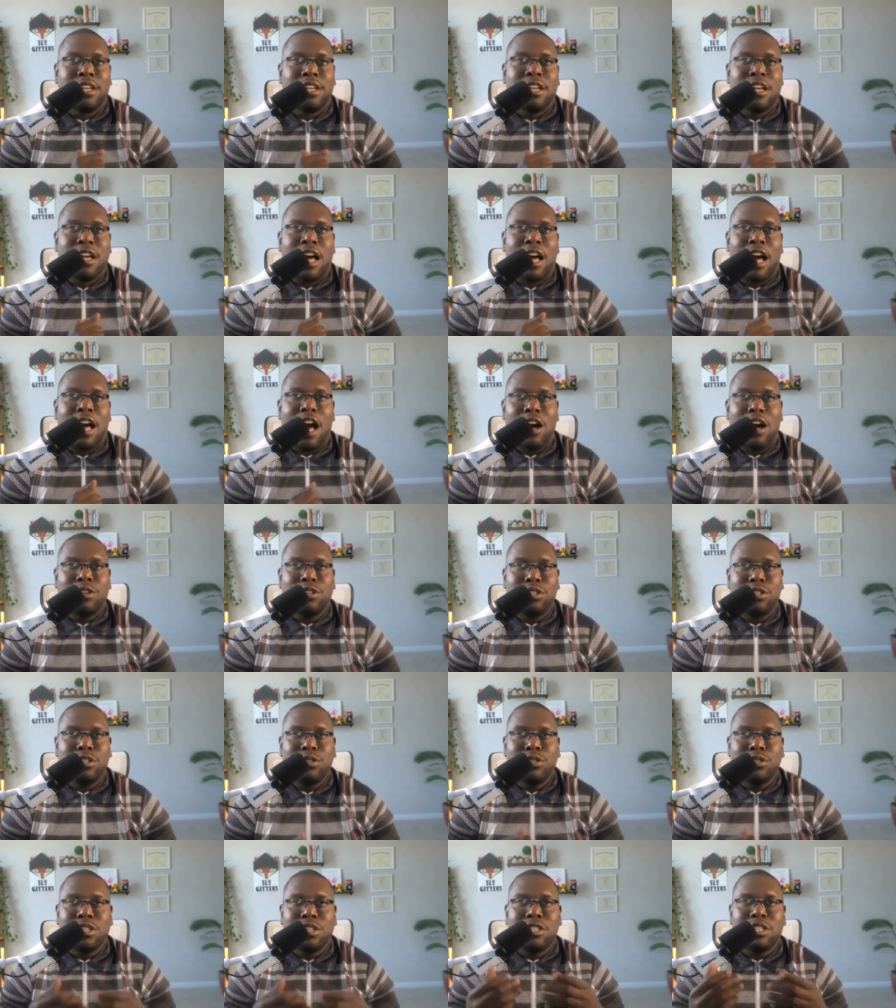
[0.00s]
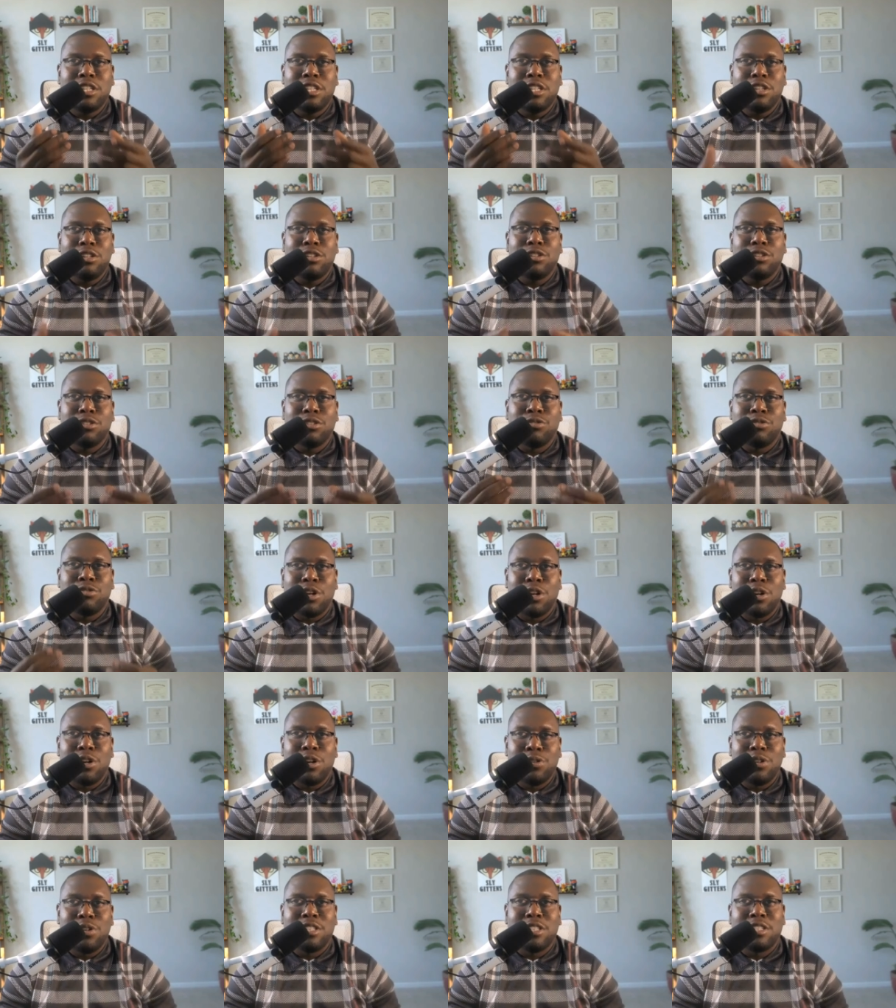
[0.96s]
how do you continue to grow
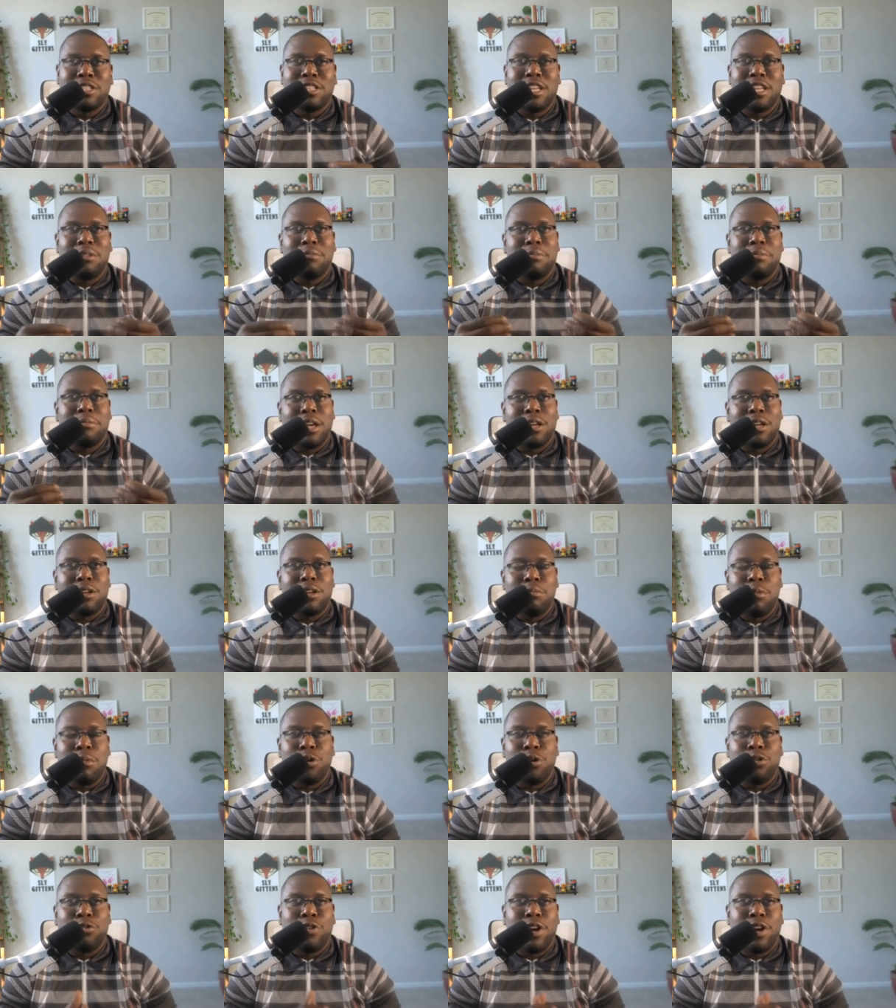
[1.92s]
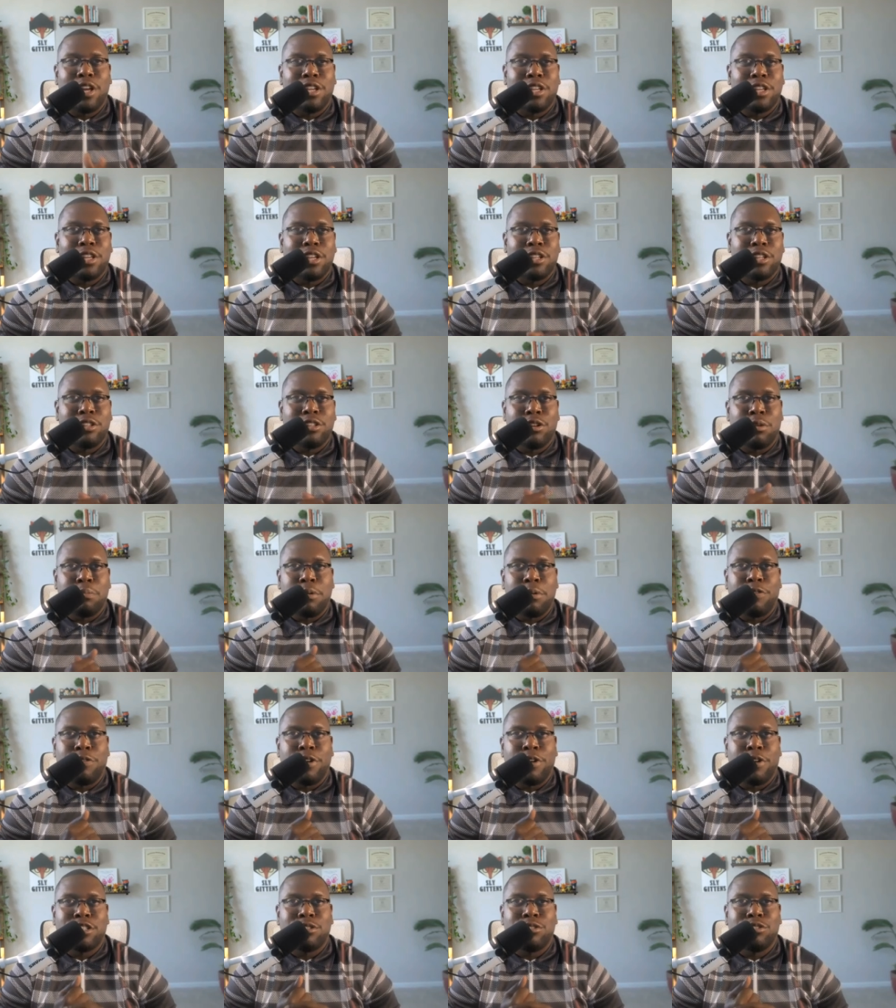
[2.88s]
and stay motivated in your
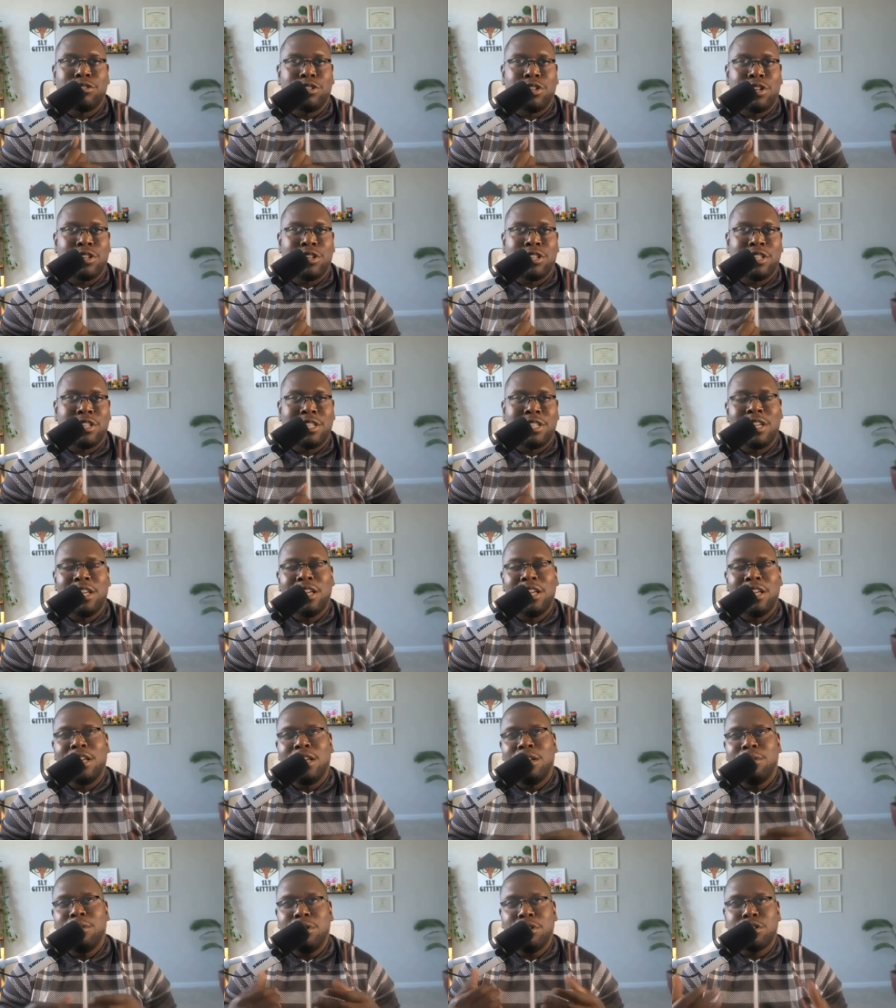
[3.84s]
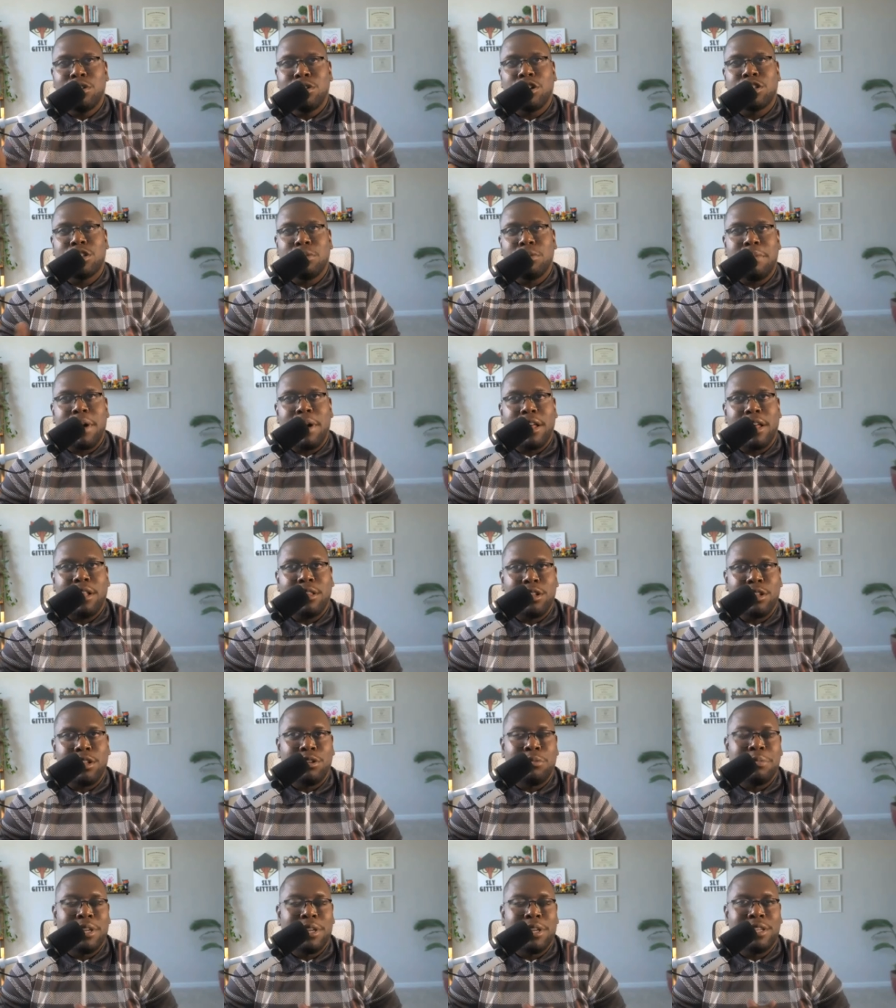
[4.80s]
professional journey? We talked about a little
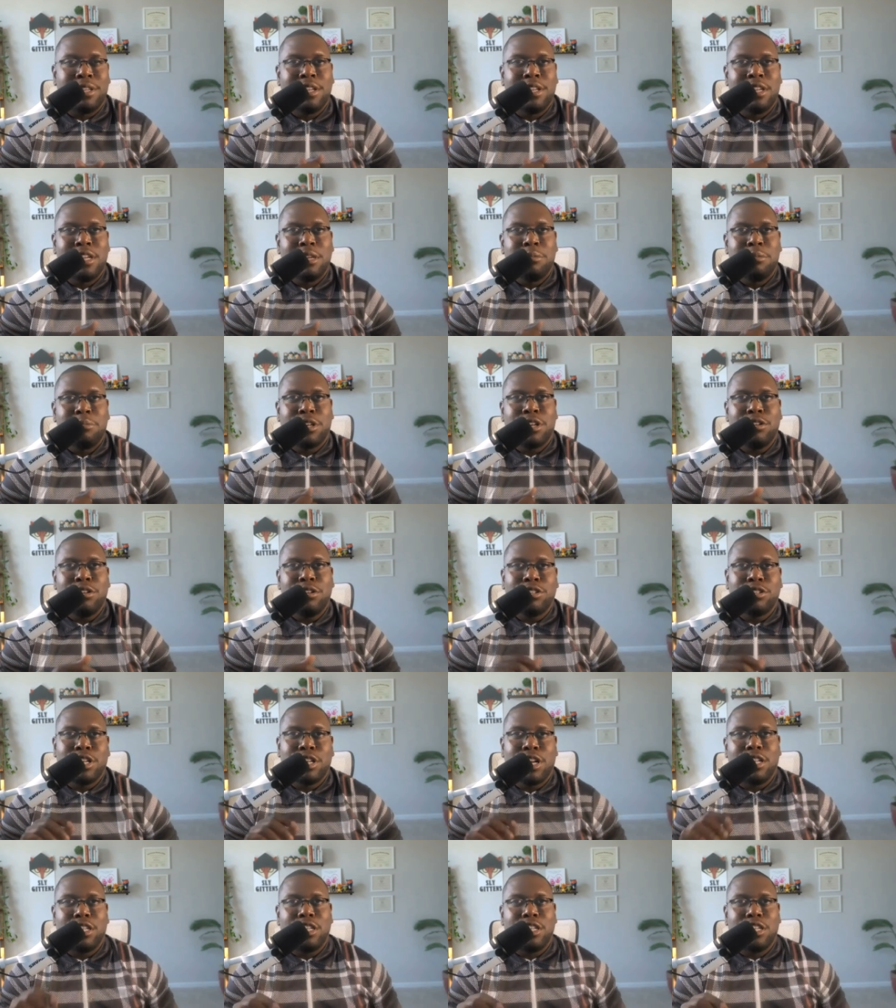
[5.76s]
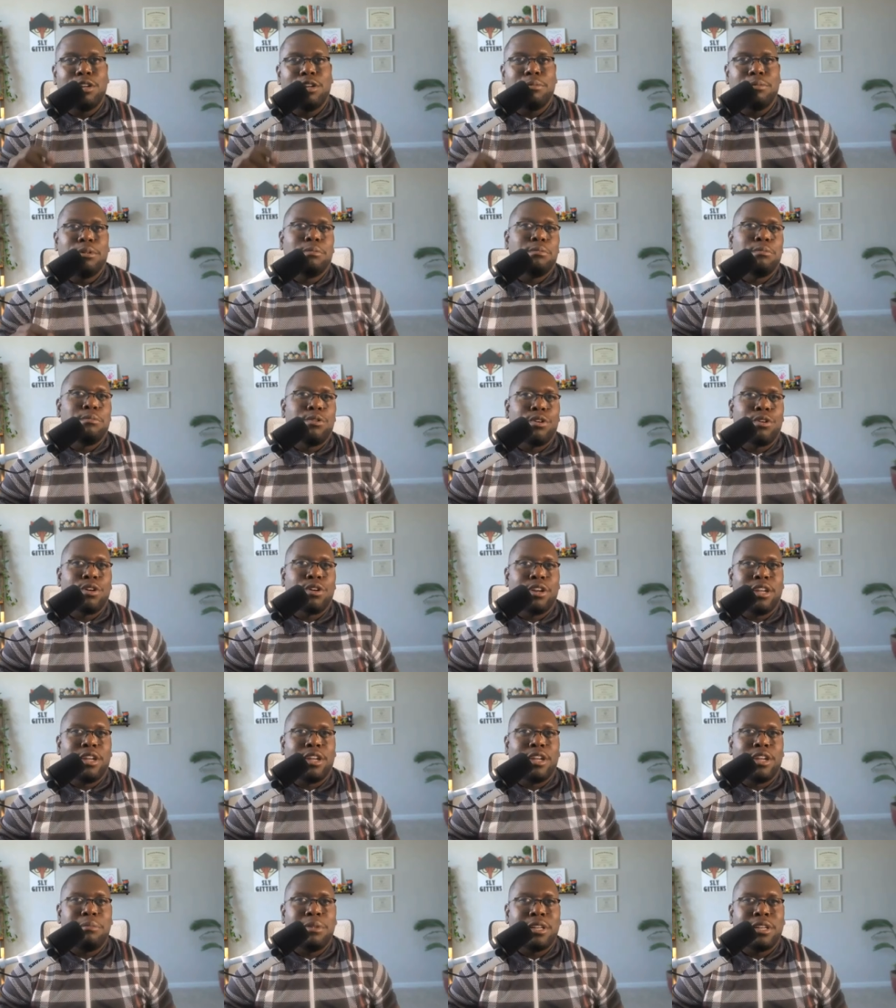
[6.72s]
bit, but can you share a little bit more on that?
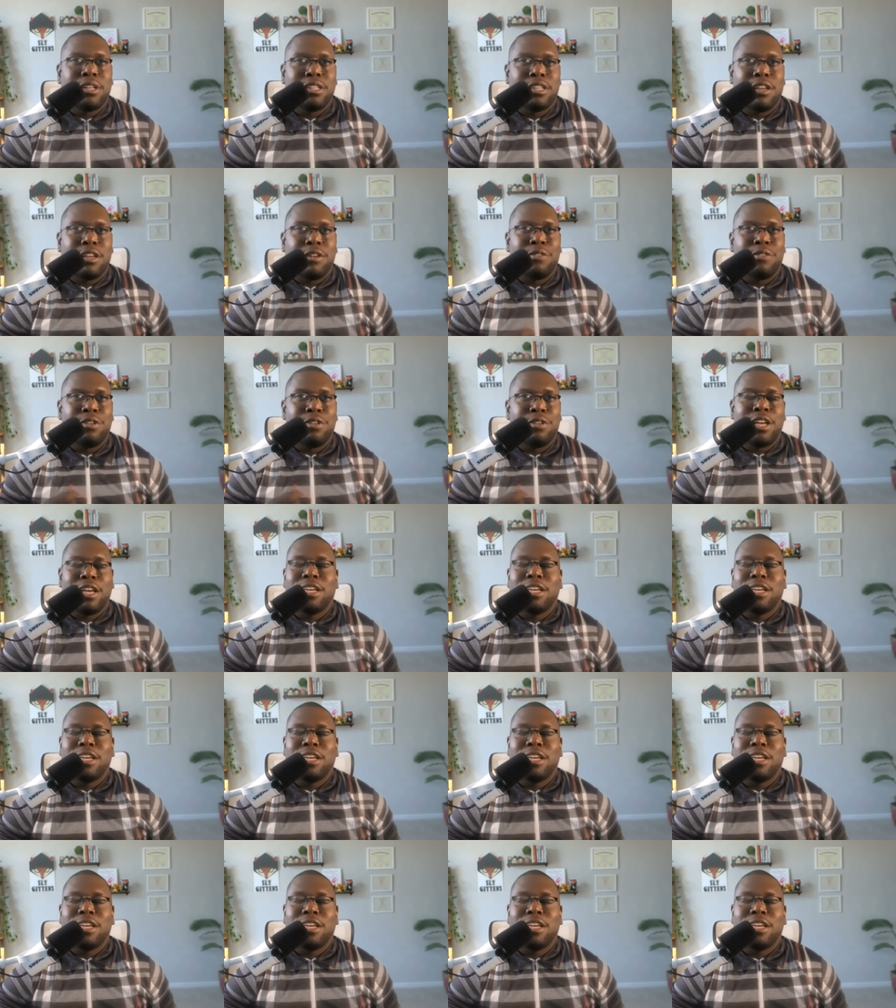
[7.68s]
Because I feel like